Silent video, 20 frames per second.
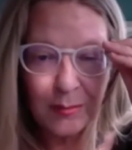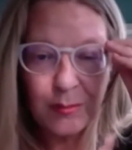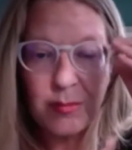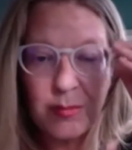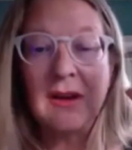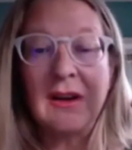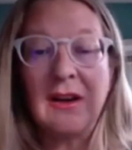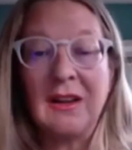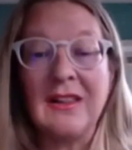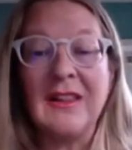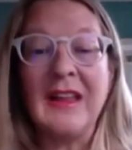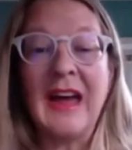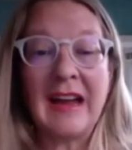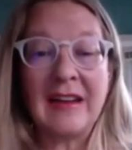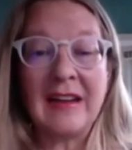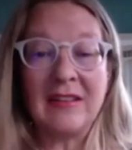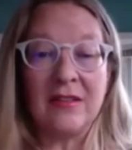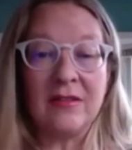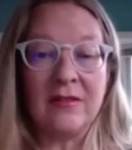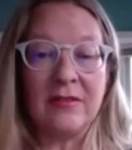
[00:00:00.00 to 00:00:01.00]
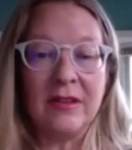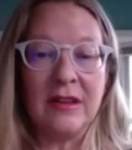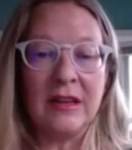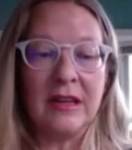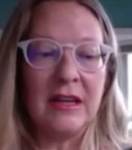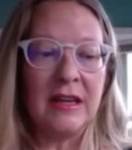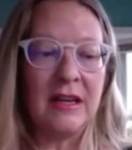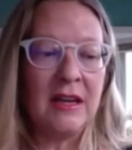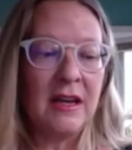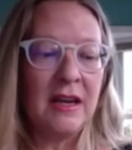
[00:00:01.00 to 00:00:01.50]
But
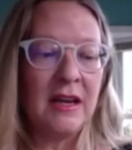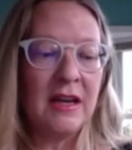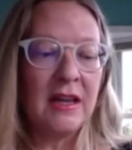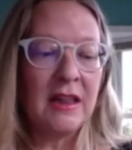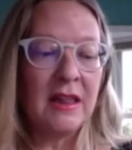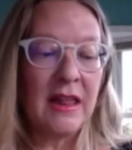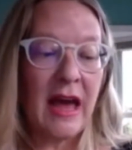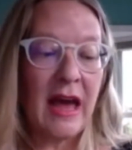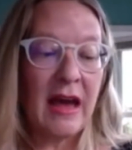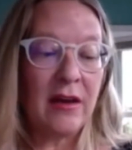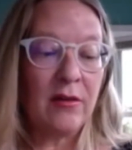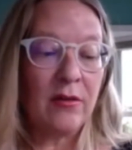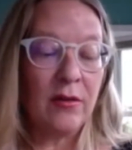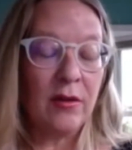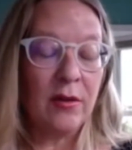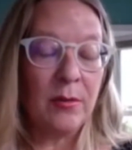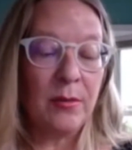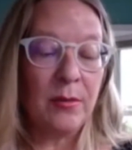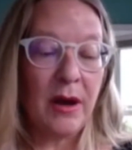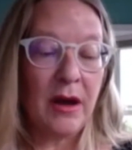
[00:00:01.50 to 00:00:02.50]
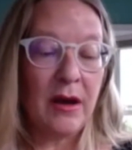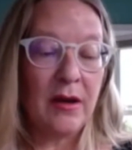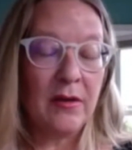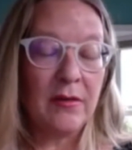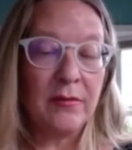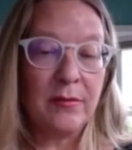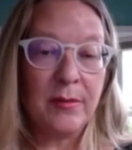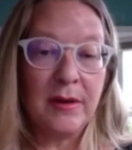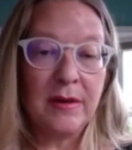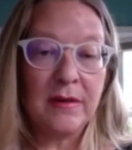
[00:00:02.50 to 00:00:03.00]
collectively, that group
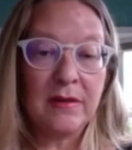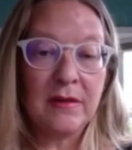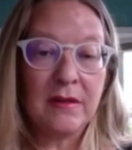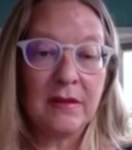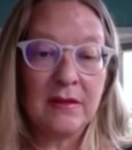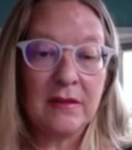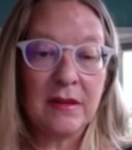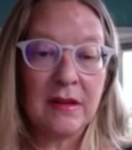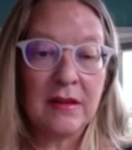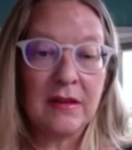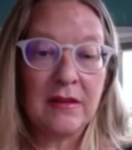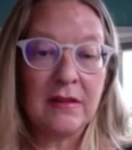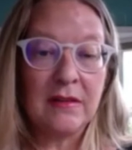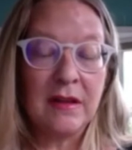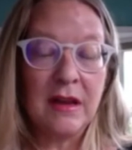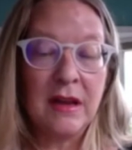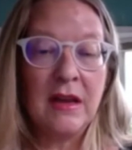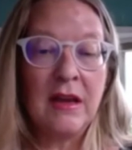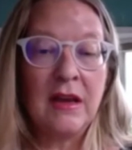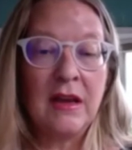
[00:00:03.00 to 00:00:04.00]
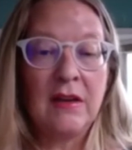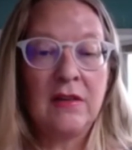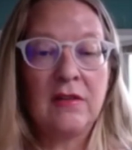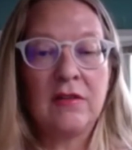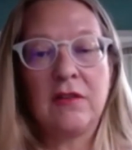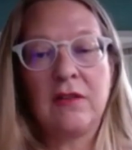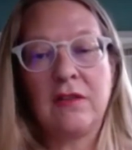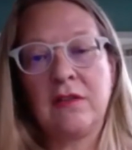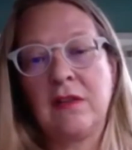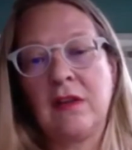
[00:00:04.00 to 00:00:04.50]
of businesses is
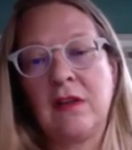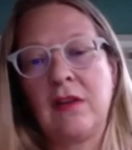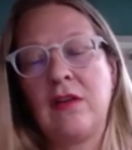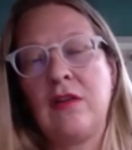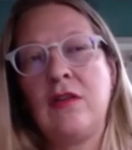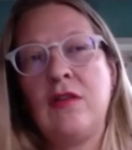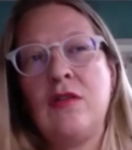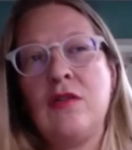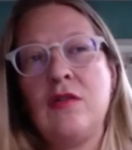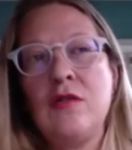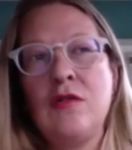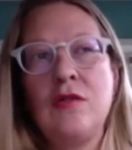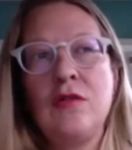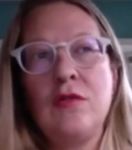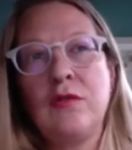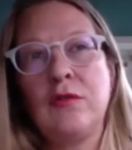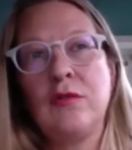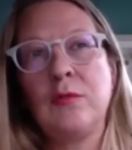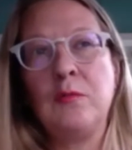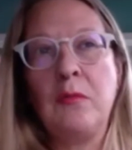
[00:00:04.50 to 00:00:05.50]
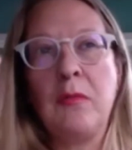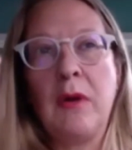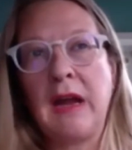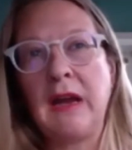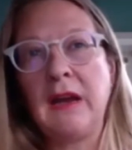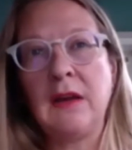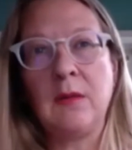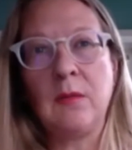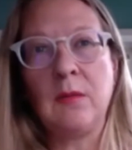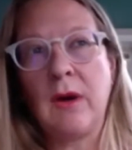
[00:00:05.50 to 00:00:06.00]
just a huge,
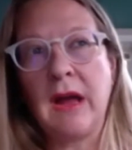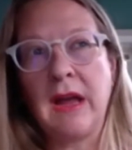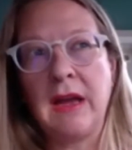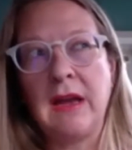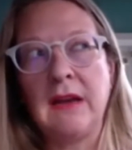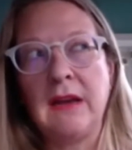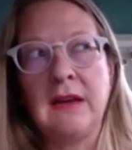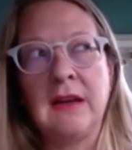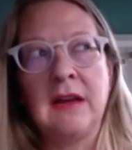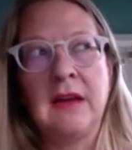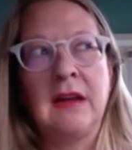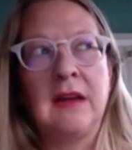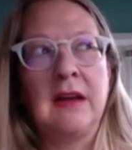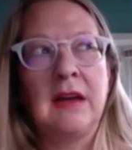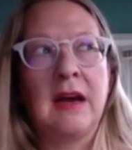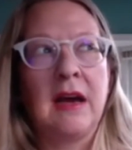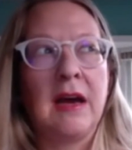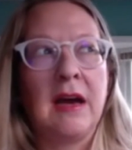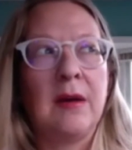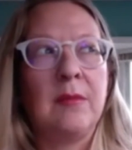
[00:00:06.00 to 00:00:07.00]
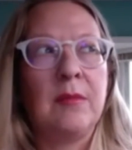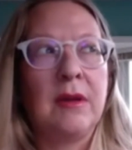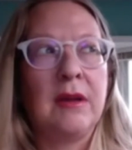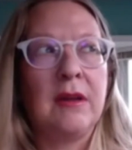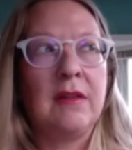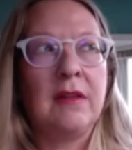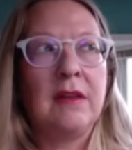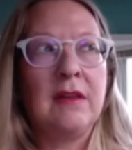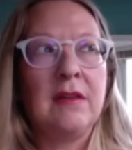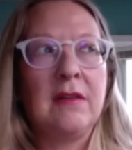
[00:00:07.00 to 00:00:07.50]
mighty weight
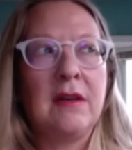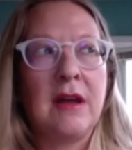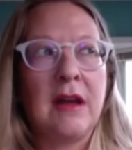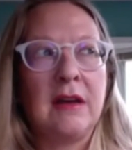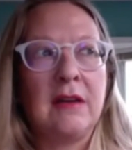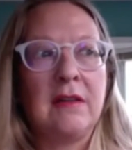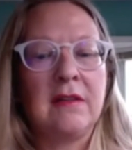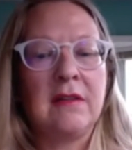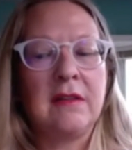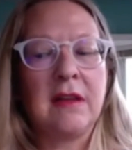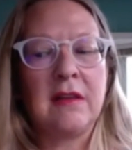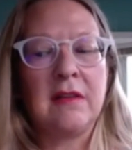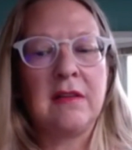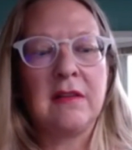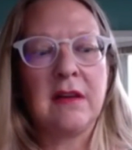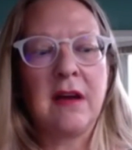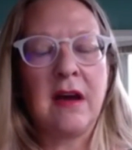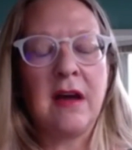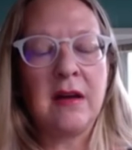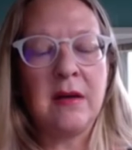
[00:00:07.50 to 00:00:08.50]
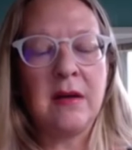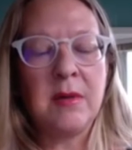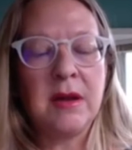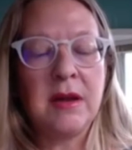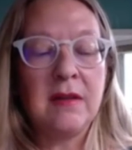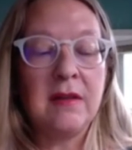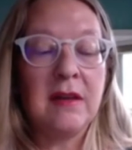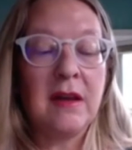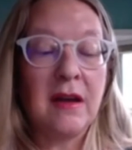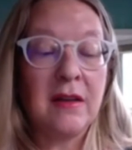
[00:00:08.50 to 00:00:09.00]
in the United States economy.
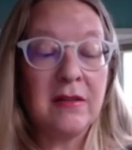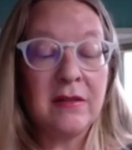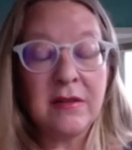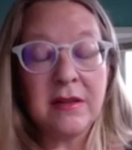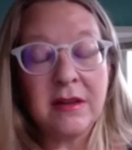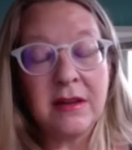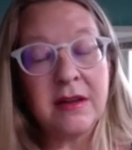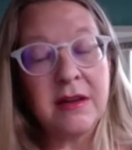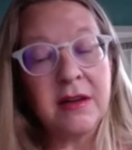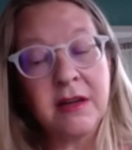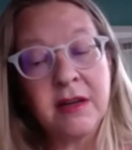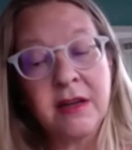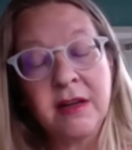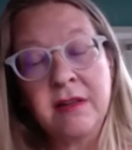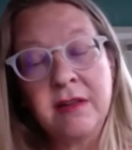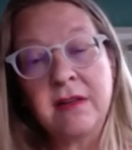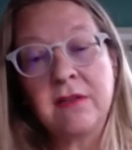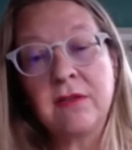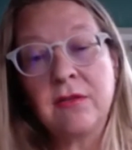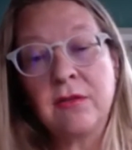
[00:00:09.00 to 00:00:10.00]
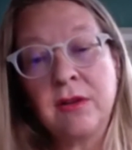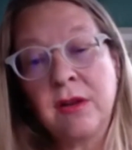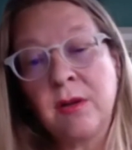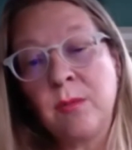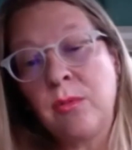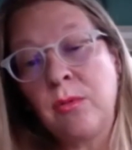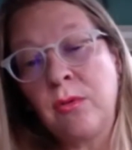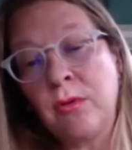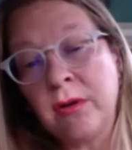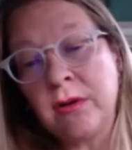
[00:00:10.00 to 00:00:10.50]
And the other thing that's really
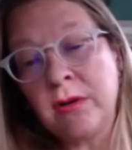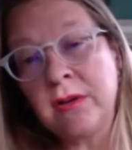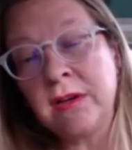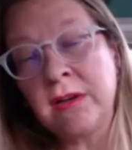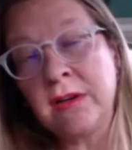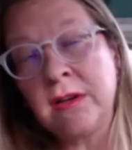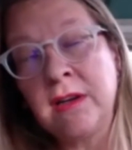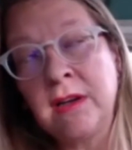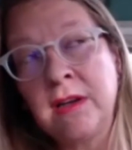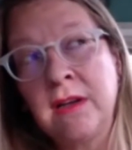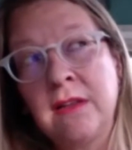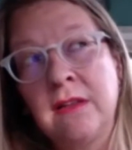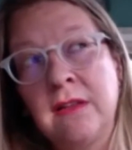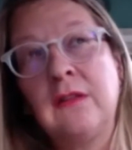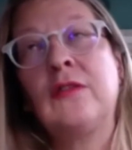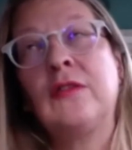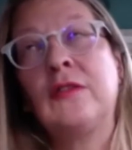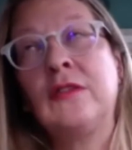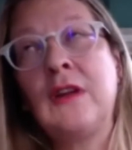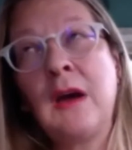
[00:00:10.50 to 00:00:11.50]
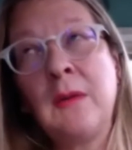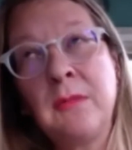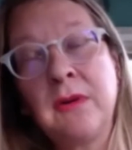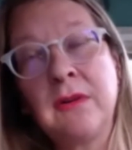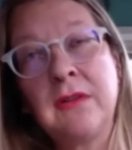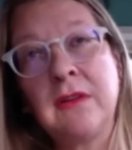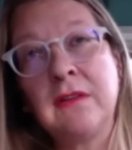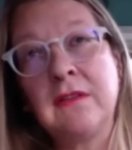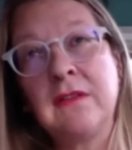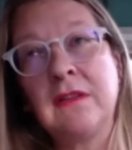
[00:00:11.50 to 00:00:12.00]
important, there's a number
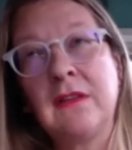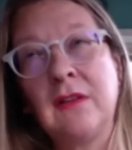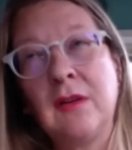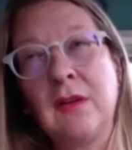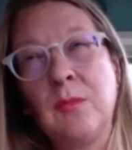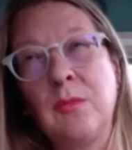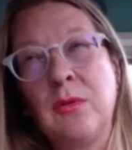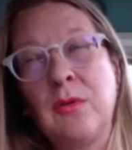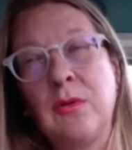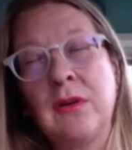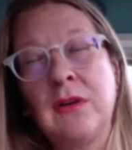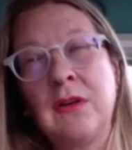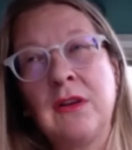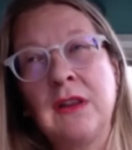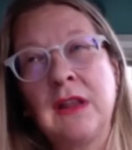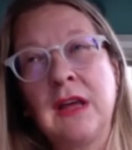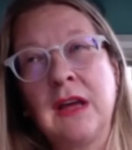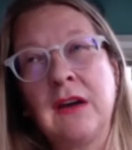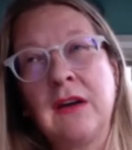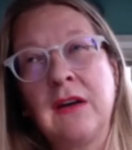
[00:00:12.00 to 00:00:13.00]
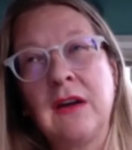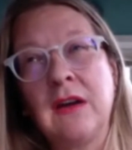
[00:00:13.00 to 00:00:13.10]
of things that are important that are